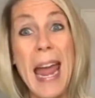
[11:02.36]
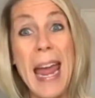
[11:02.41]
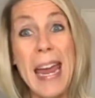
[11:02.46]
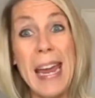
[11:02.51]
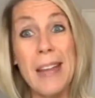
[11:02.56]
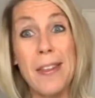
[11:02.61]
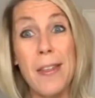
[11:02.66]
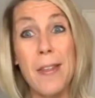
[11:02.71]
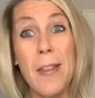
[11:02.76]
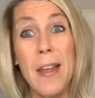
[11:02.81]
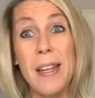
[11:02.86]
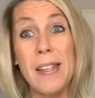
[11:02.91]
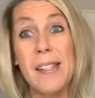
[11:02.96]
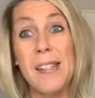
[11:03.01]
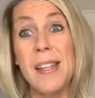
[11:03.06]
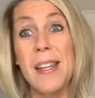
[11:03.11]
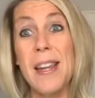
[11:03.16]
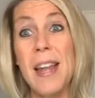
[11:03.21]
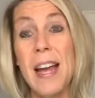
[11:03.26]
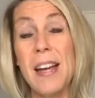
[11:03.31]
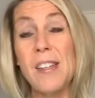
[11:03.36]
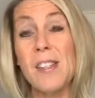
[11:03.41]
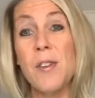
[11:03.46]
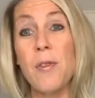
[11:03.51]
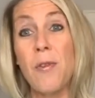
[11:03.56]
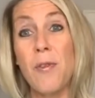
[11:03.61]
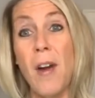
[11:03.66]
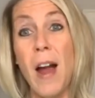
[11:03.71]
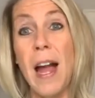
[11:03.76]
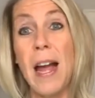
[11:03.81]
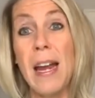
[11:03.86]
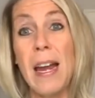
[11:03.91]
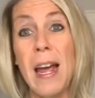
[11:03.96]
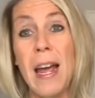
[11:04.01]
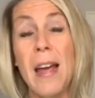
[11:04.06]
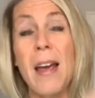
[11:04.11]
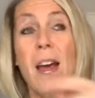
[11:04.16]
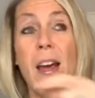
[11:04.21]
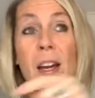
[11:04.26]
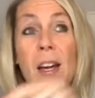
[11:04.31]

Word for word: eighth. That's the next Friday,